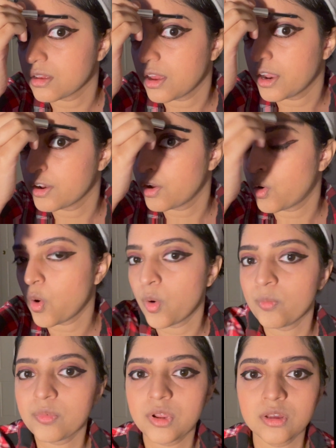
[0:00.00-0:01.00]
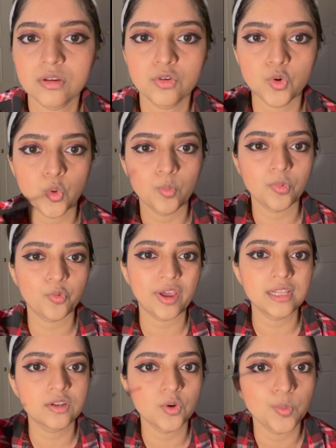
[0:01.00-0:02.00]
and combed,
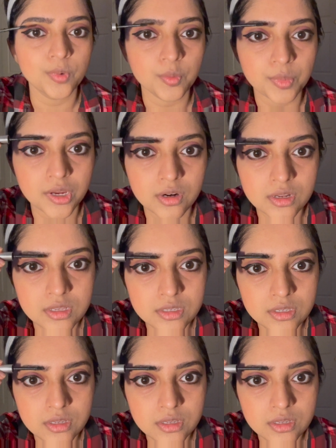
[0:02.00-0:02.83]
well-groomed appearance.